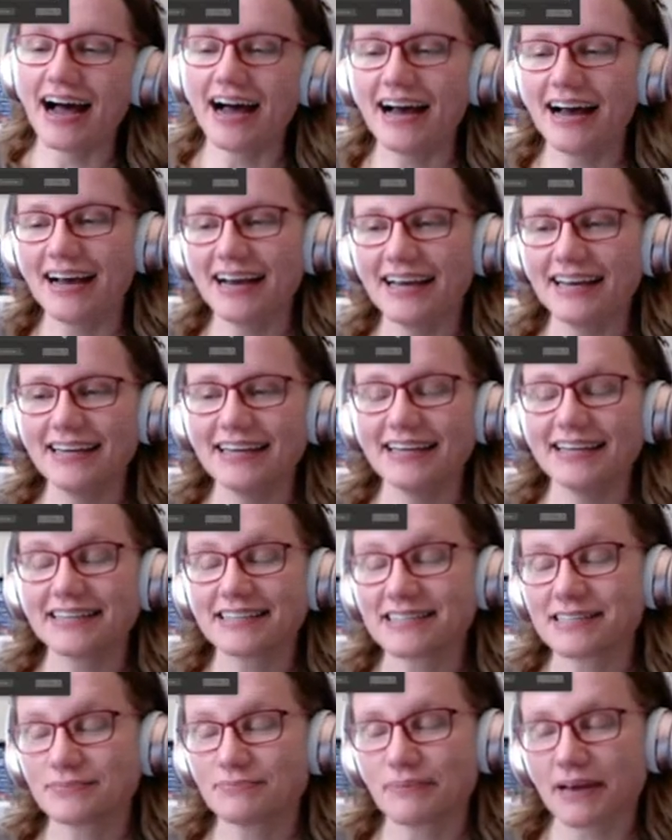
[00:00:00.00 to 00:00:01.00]
I
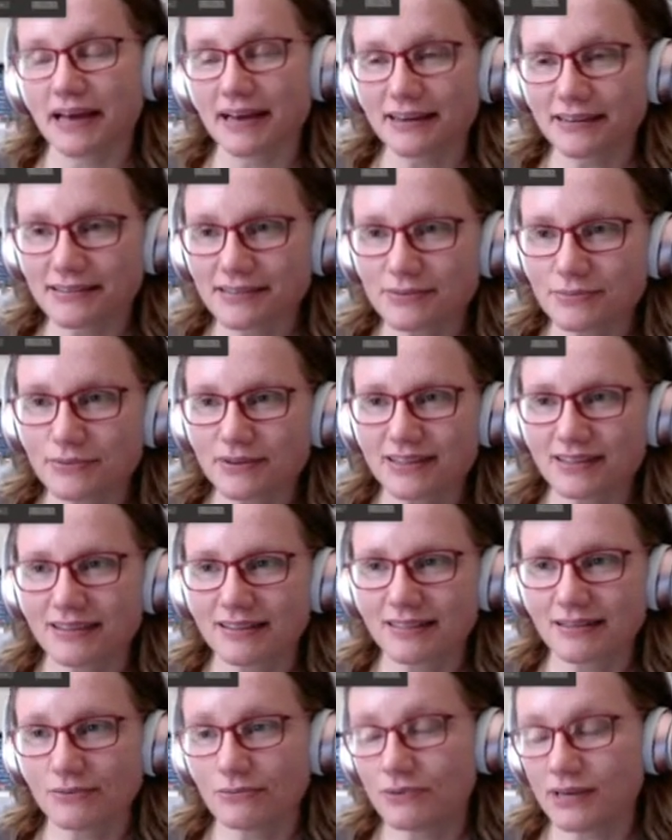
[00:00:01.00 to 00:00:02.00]
expect
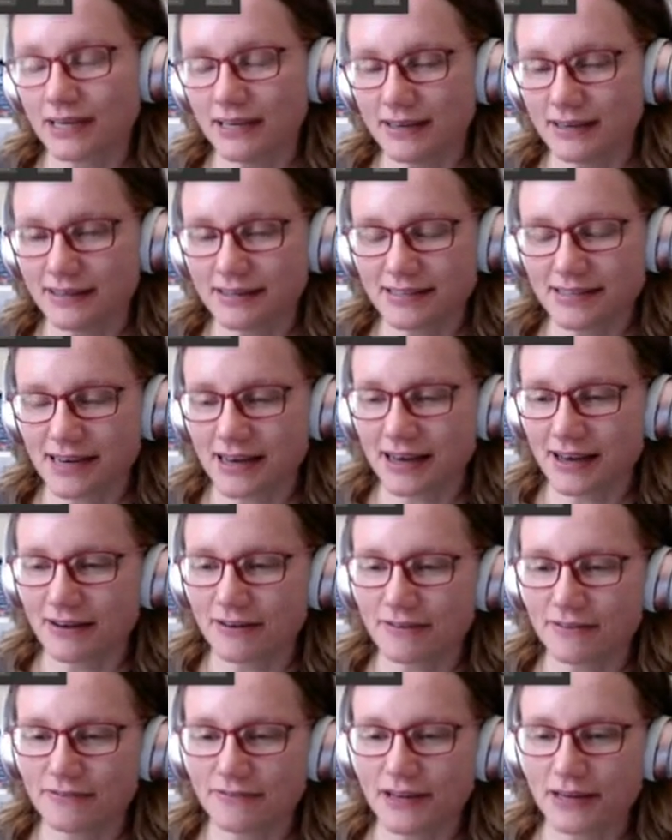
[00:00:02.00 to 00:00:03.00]
within the week to
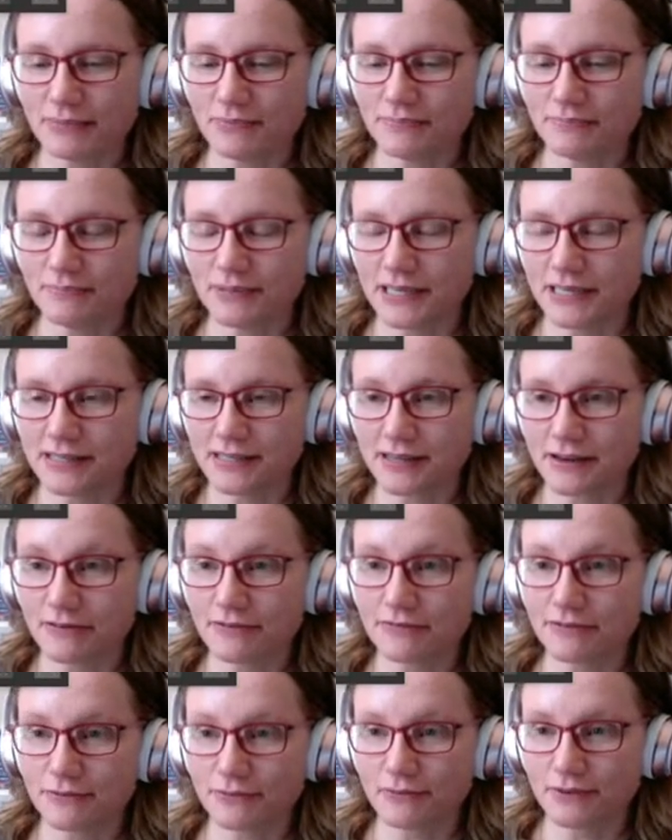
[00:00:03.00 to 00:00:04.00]
have a piece
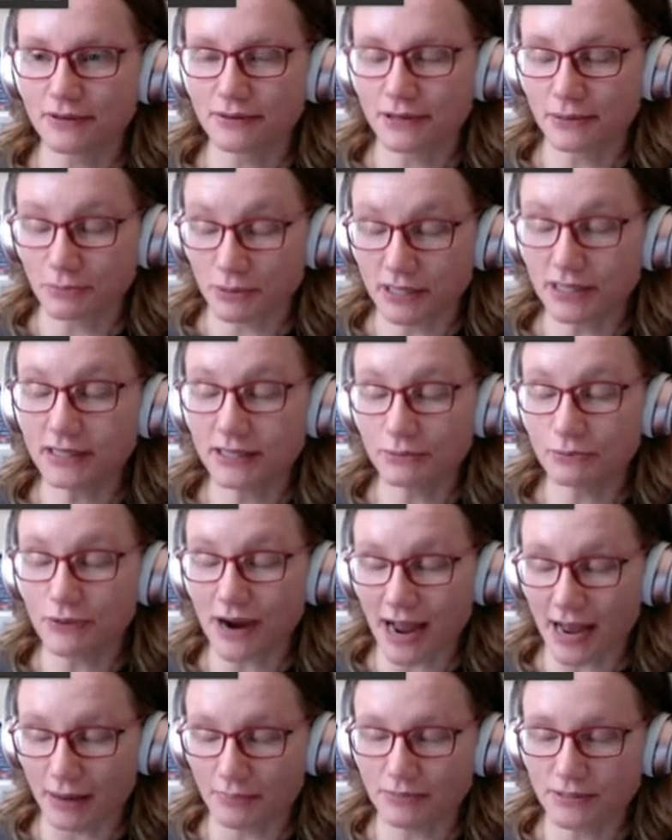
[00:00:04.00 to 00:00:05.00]
of completely
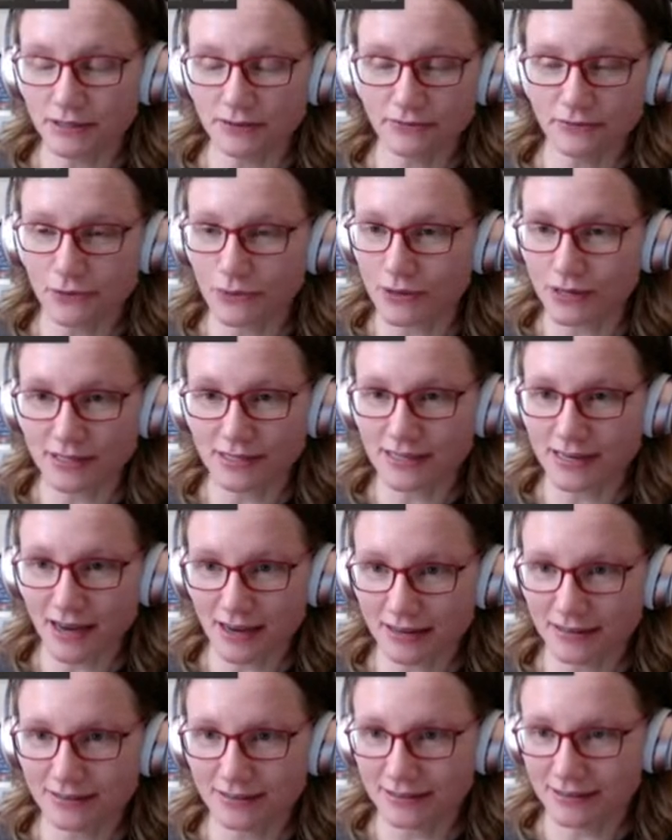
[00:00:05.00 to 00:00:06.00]
wrapped, of course,
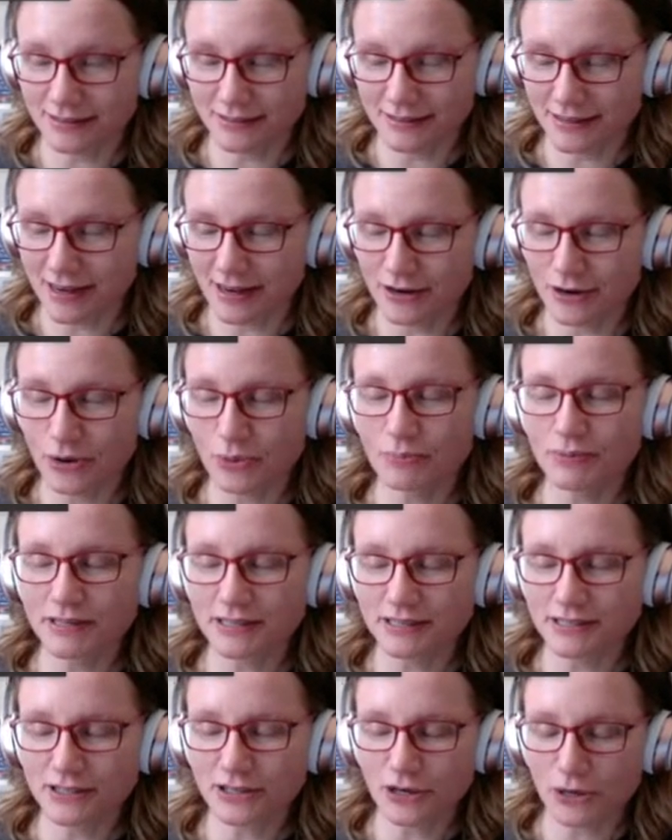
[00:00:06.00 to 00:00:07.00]
not
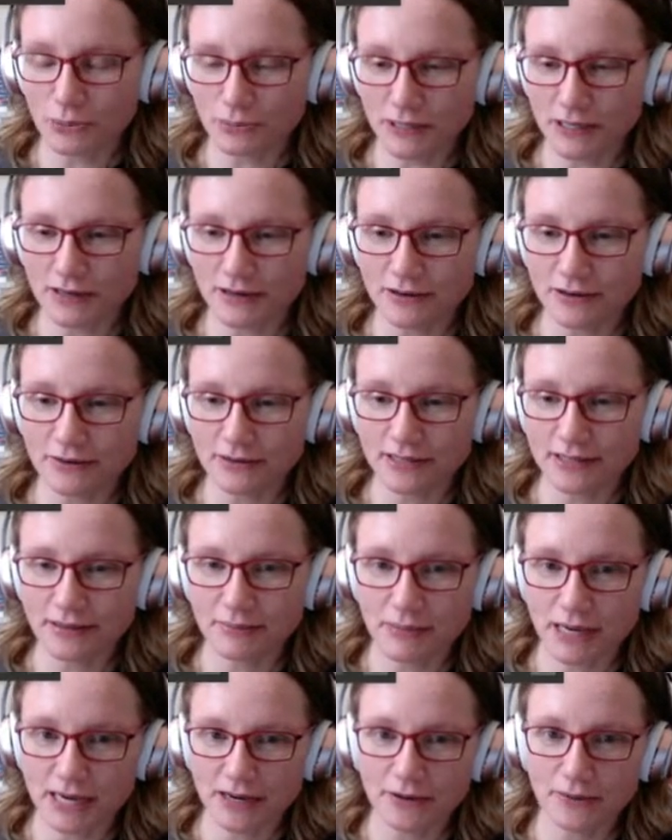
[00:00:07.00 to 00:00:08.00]
opened, Kopiko in
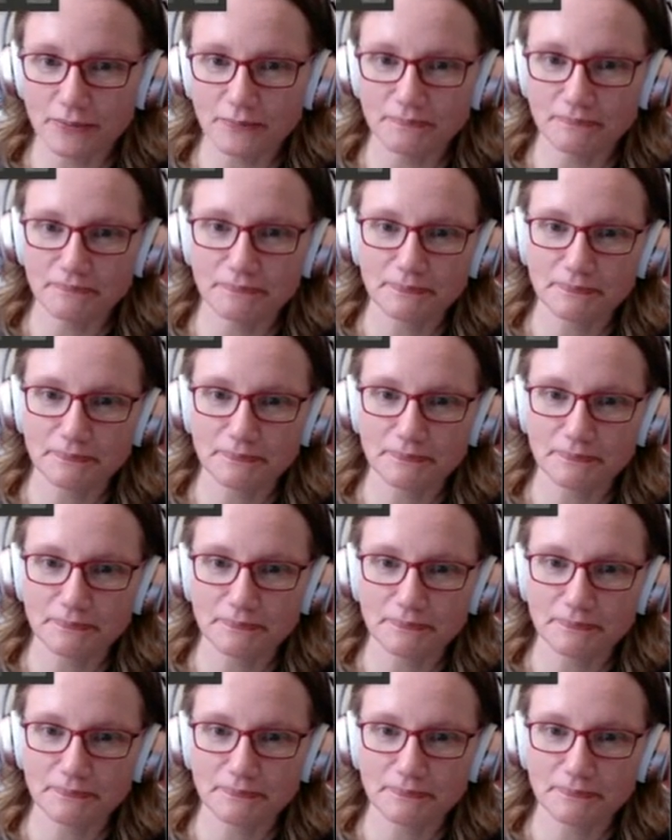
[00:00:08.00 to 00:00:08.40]
the mail.